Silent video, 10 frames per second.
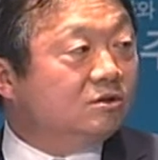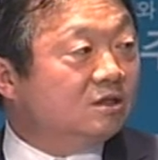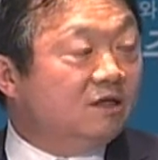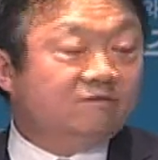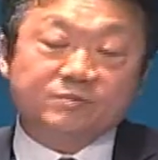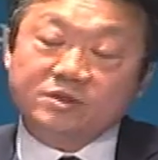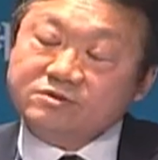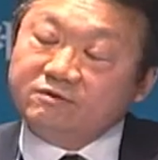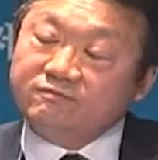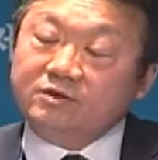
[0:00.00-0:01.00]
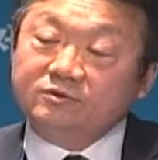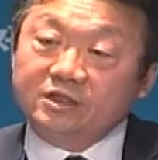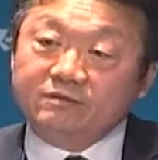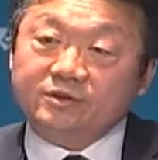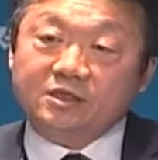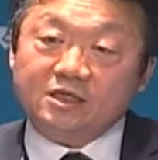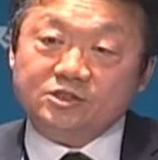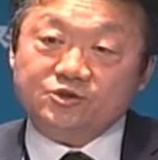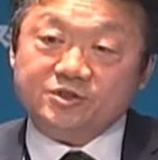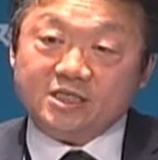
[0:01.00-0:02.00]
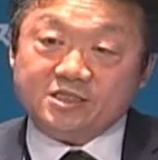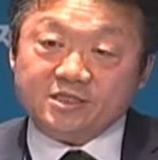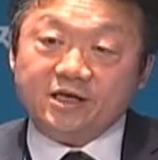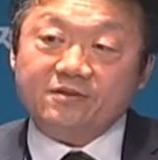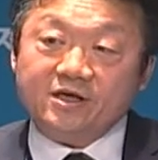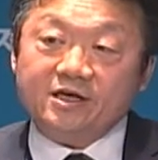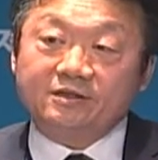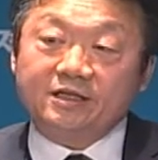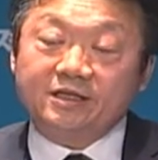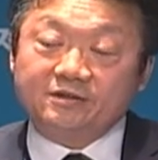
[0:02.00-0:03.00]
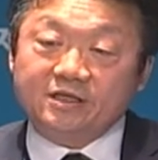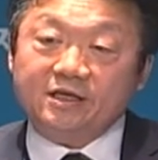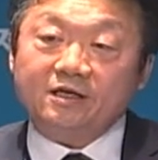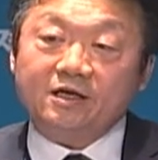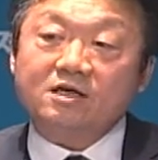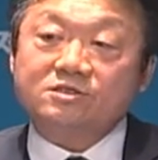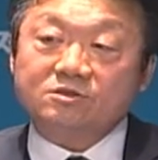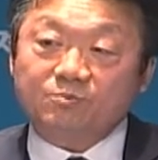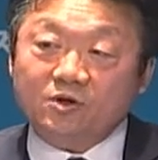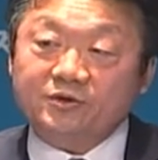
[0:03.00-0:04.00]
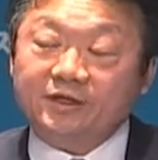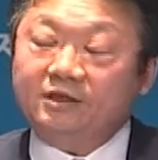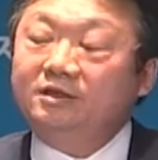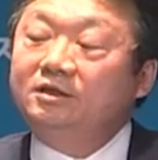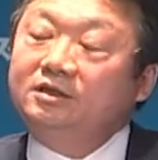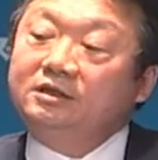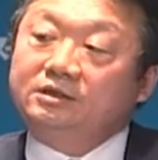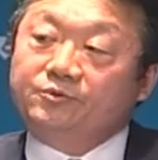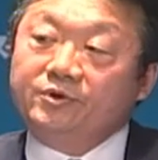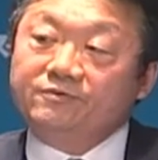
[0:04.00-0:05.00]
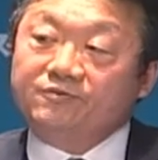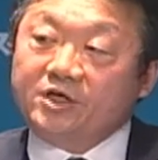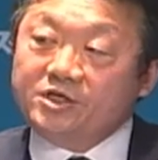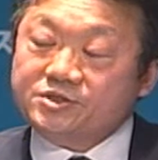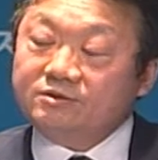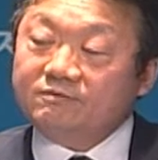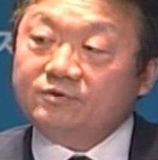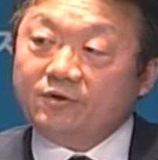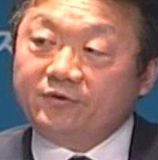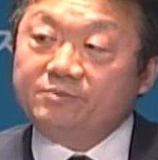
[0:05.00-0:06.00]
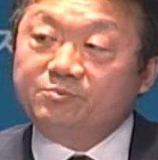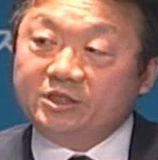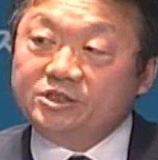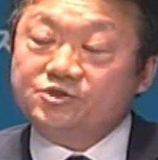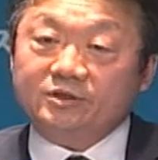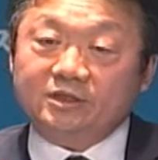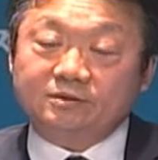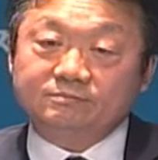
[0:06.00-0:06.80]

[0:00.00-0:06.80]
governments of our neighboring countries are saying that they are supporting reunification of Korean Peninsula.